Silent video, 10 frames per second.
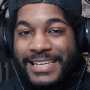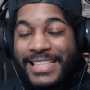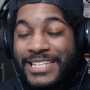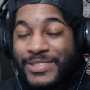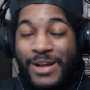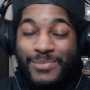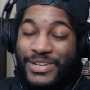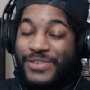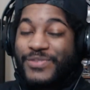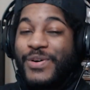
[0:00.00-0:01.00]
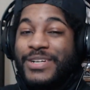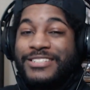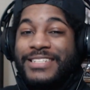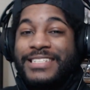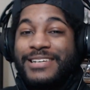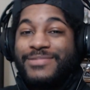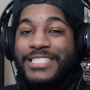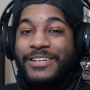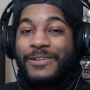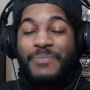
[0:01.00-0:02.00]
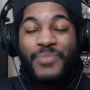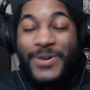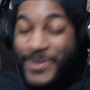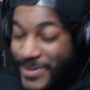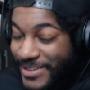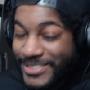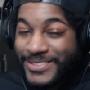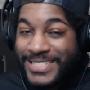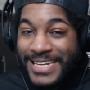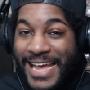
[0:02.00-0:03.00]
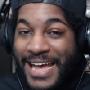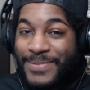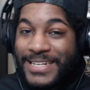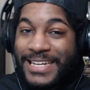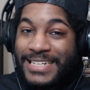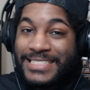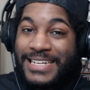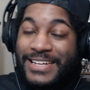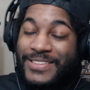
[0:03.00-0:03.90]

That's what I'm looking forward to this episode. But who knows going to happen next?